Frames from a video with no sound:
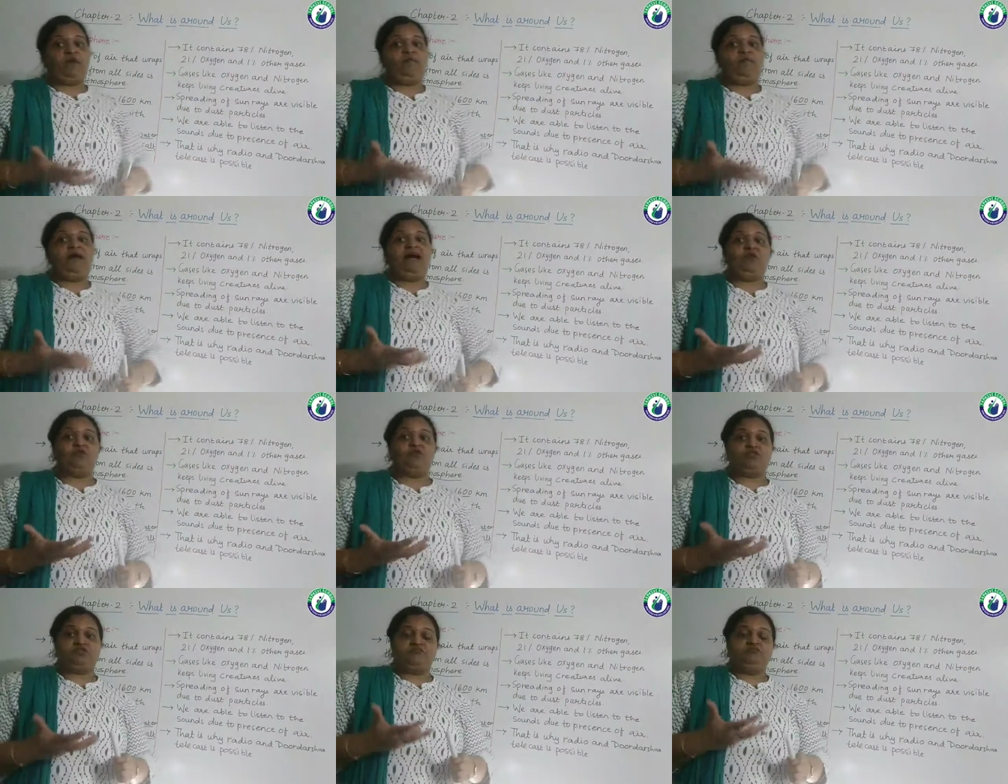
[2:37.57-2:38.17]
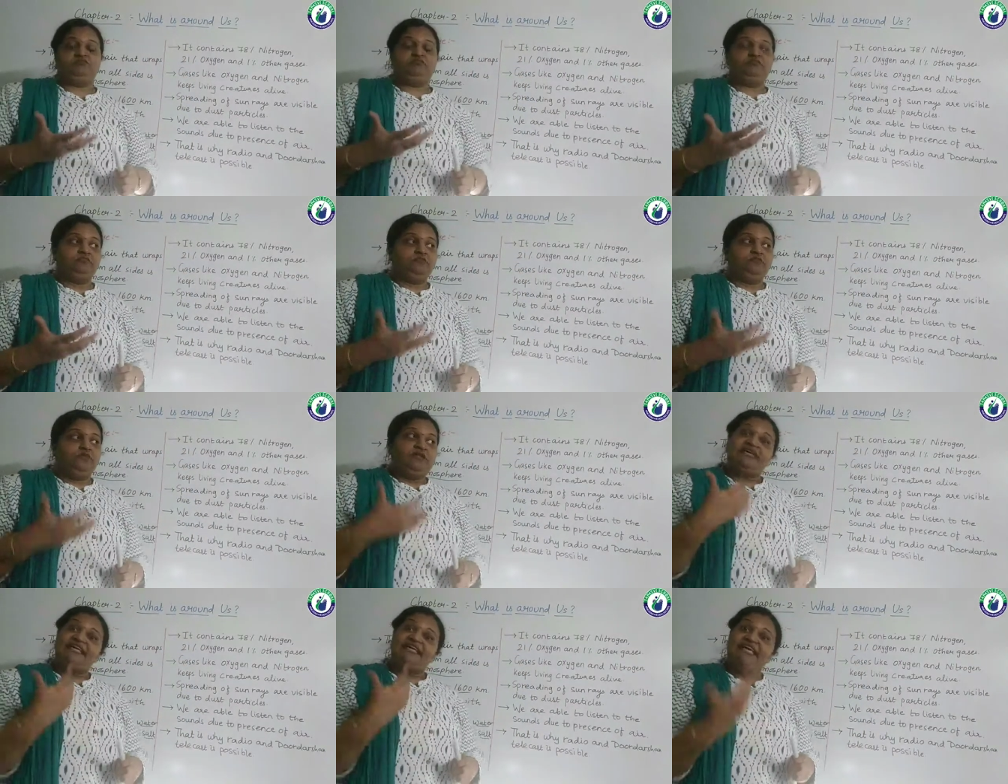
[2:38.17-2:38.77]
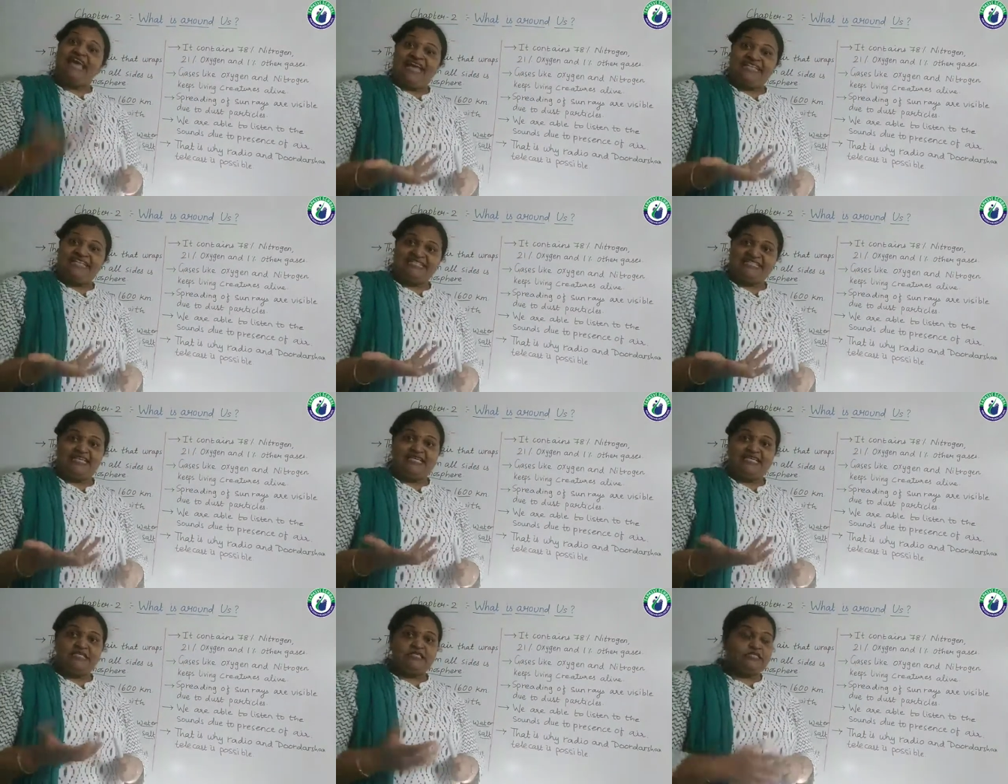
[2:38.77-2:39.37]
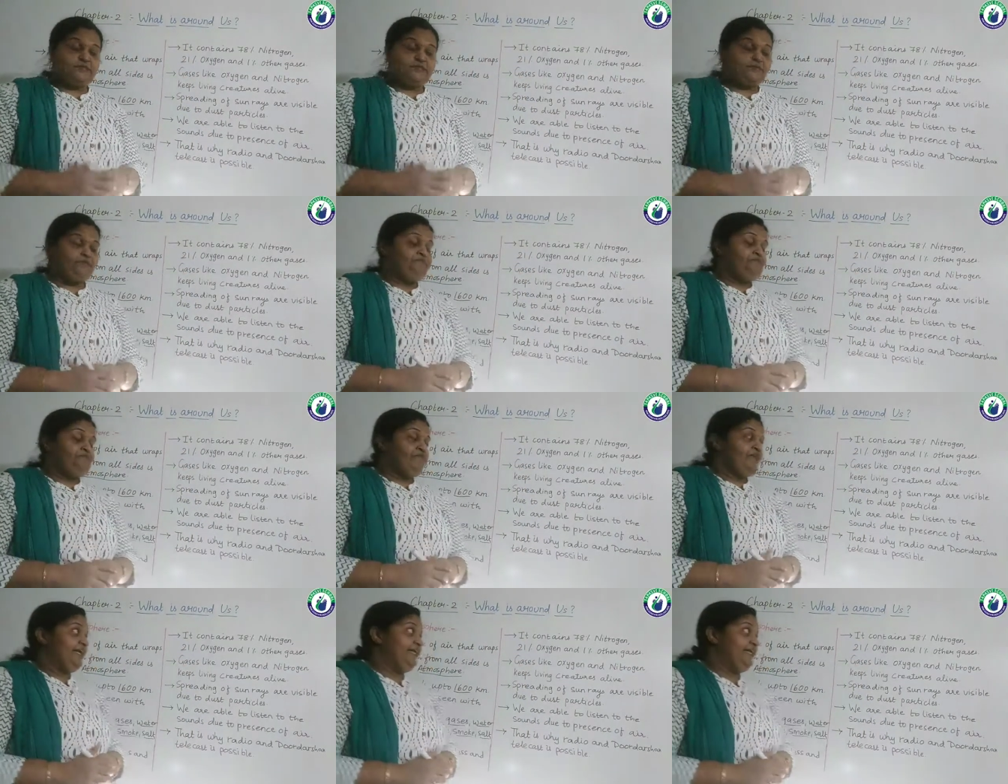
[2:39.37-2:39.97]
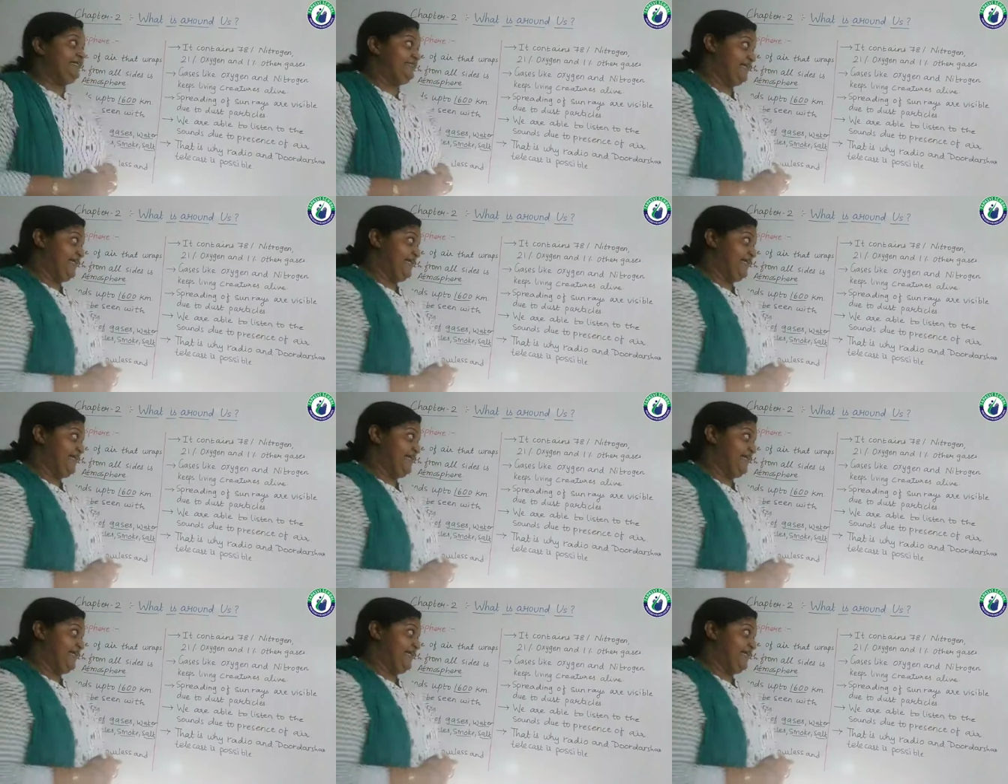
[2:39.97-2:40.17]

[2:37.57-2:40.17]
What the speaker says: about gases, it